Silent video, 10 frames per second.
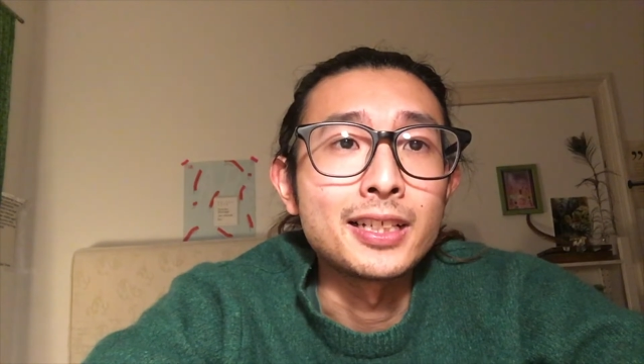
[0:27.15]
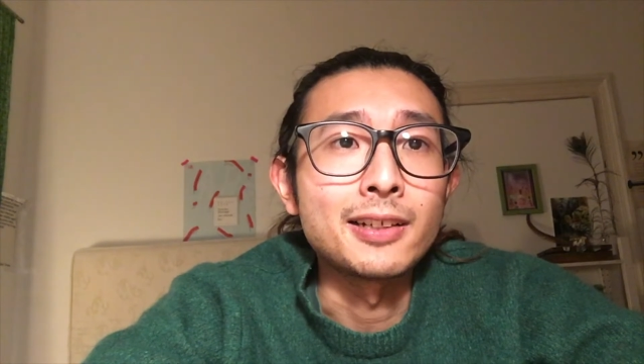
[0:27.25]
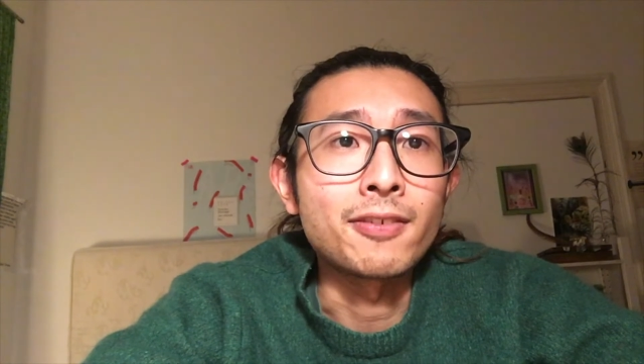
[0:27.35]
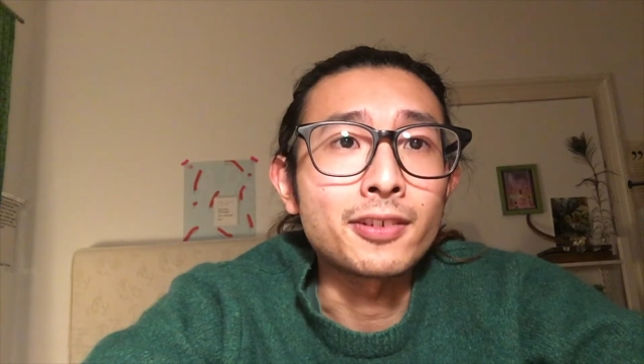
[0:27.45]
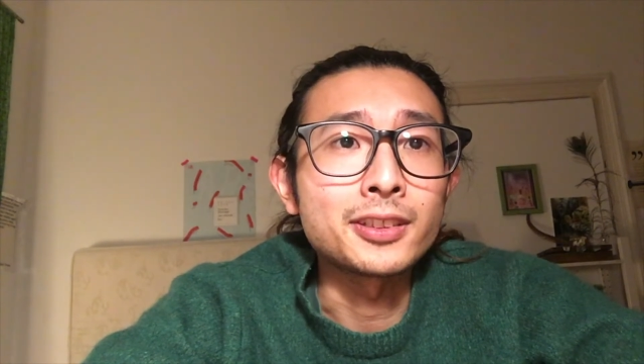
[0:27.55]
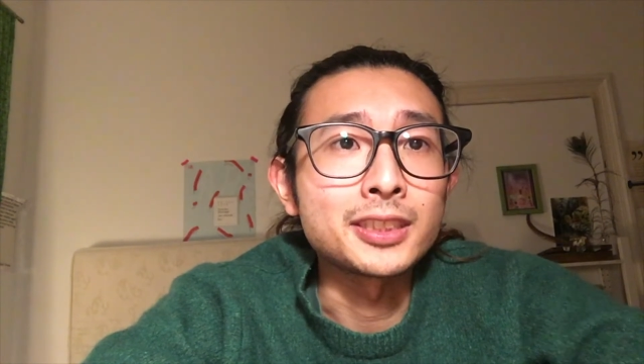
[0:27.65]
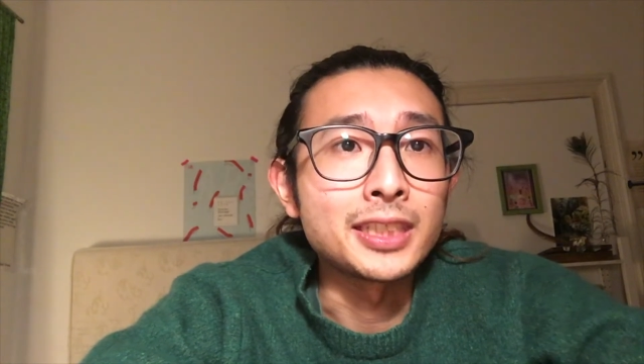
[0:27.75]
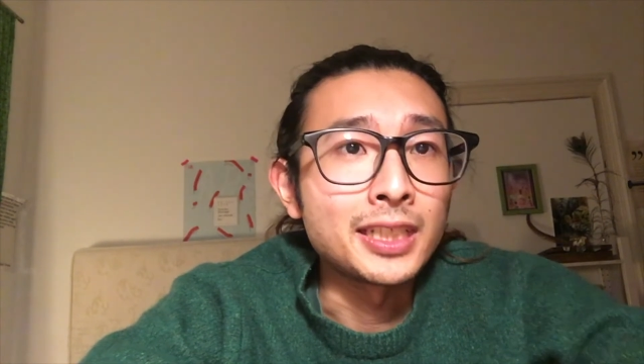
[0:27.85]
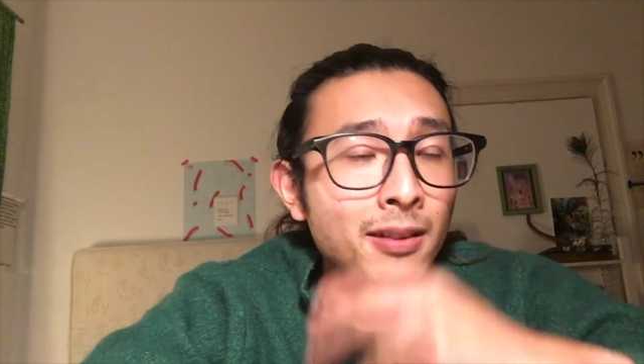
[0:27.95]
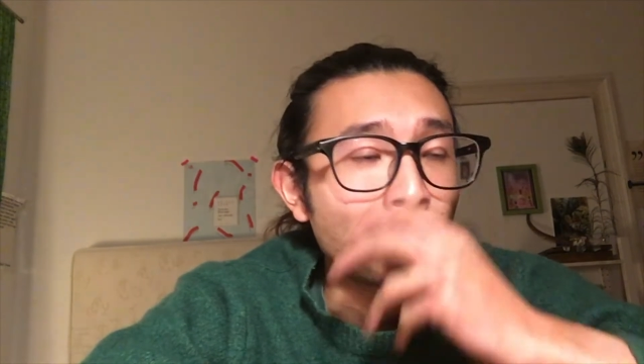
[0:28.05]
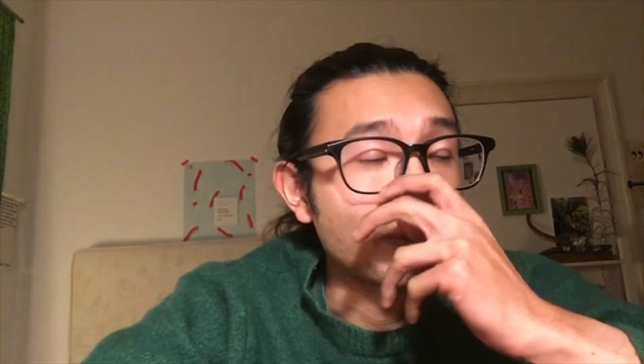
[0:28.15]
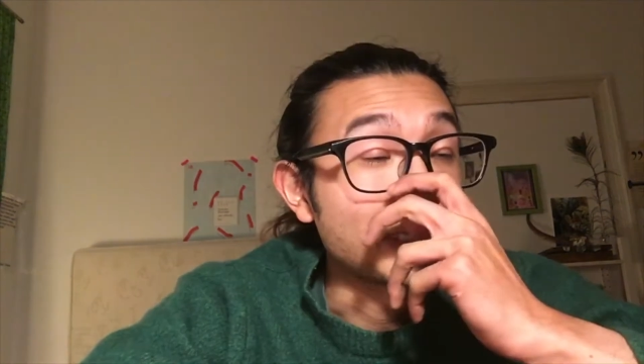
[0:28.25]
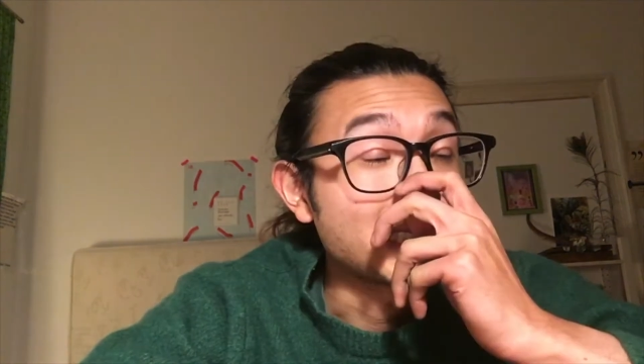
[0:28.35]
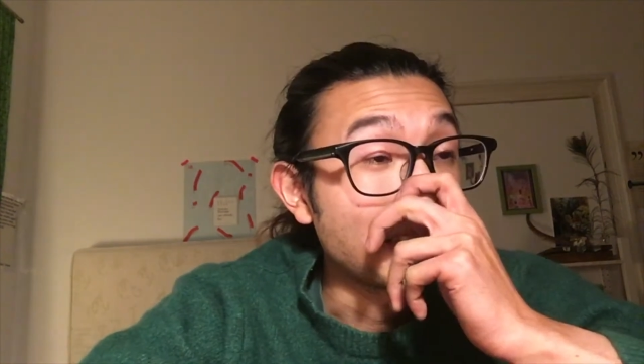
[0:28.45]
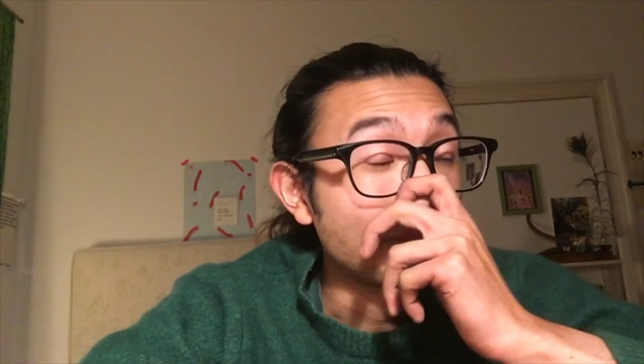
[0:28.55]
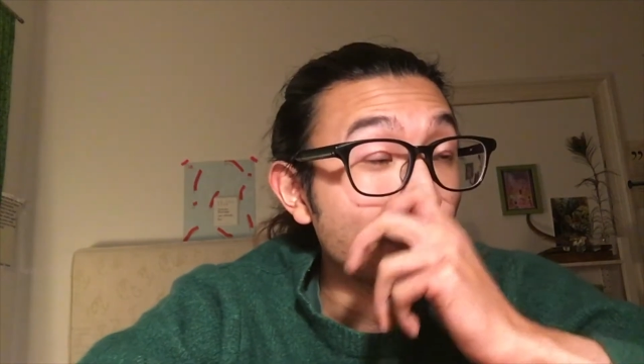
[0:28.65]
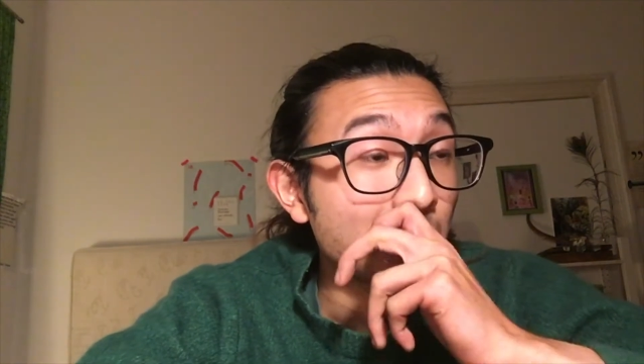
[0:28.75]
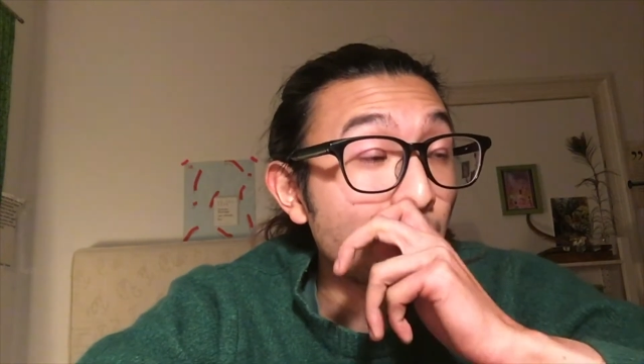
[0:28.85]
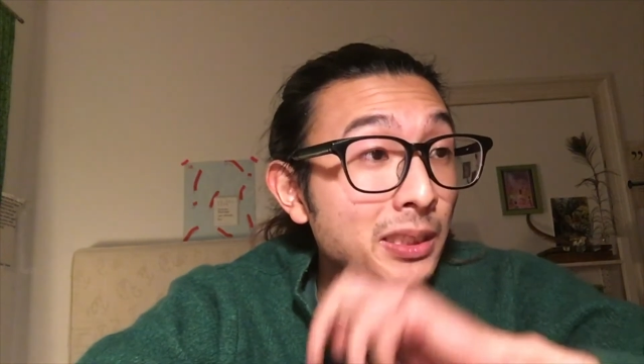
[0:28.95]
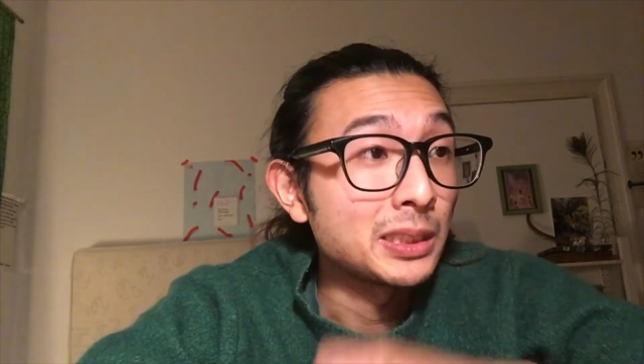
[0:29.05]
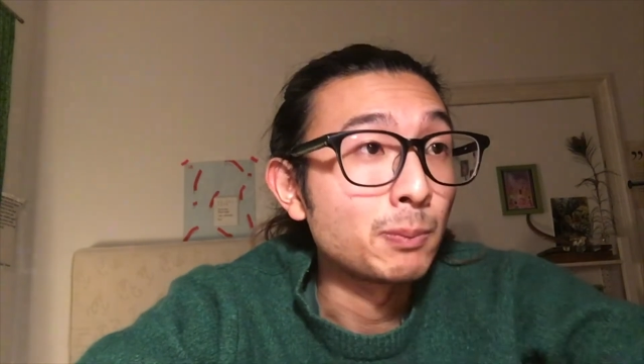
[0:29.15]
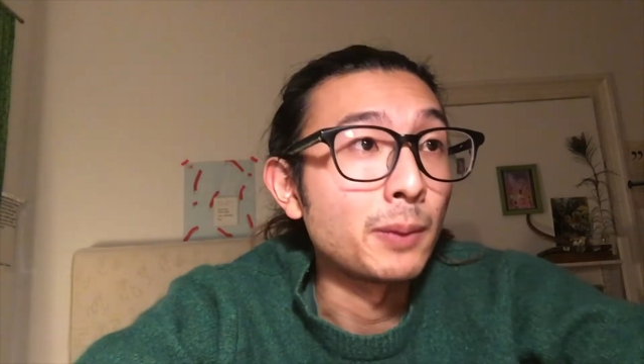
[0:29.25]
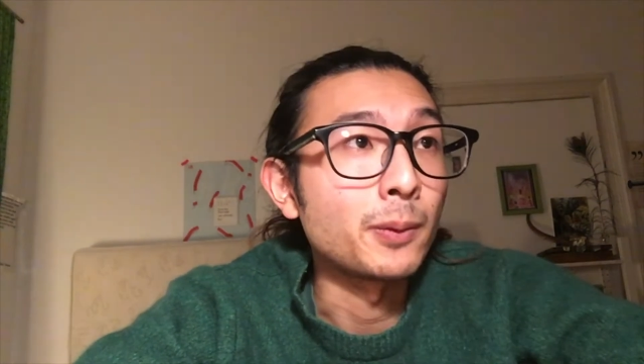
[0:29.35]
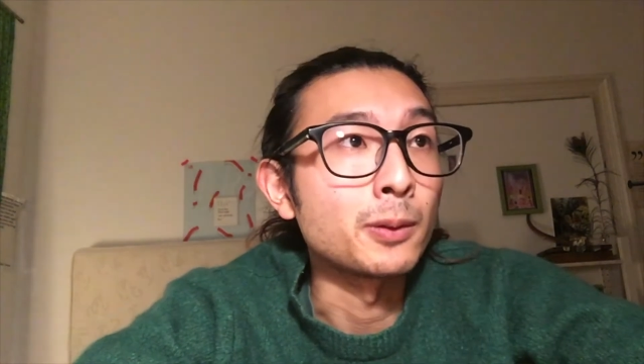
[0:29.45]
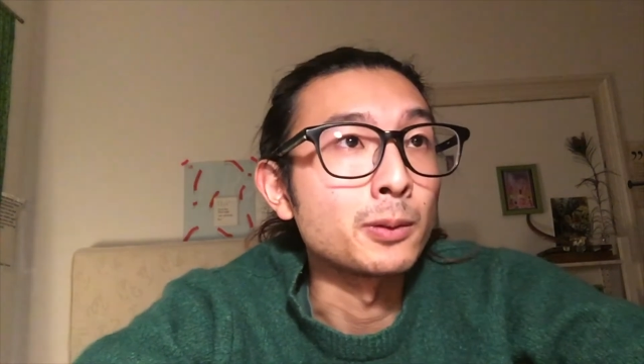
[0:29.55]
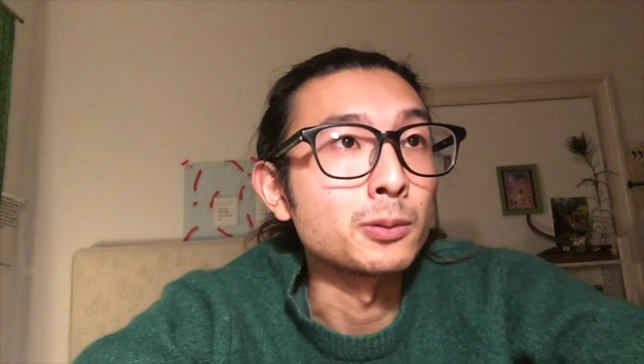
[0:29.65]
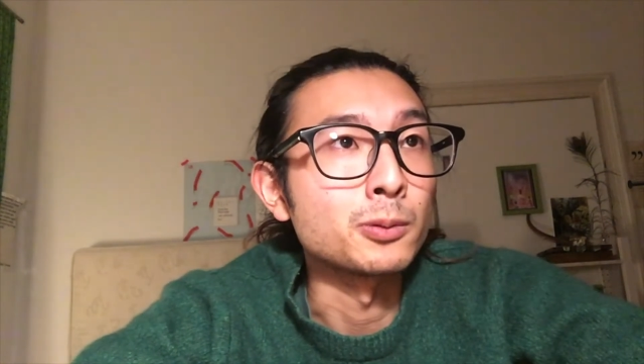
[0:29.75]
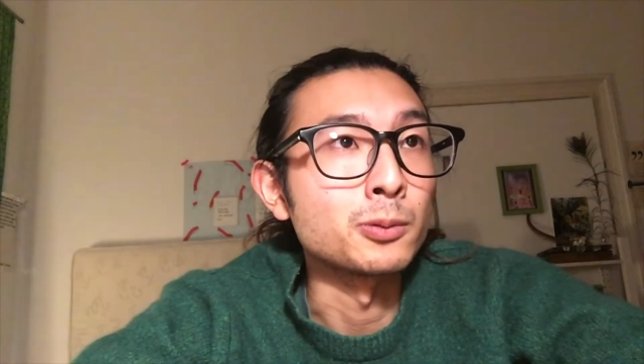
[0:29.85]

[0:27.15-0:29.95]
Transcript: of course, yeah, some Japanese people